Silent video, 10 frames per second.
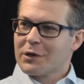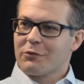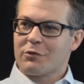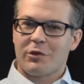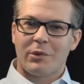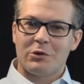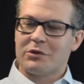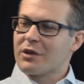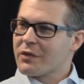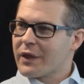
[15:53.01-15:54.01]
for somebody who
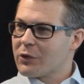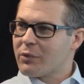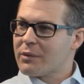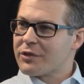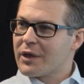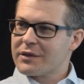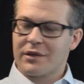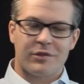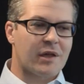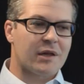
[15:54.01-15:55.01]
doesn't like the website
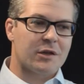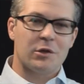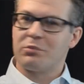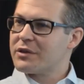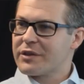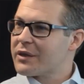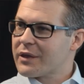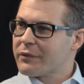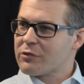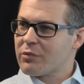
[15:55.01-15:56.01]
to say, can you please take
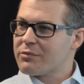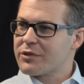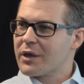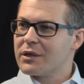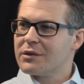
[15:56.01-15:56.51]
down this website?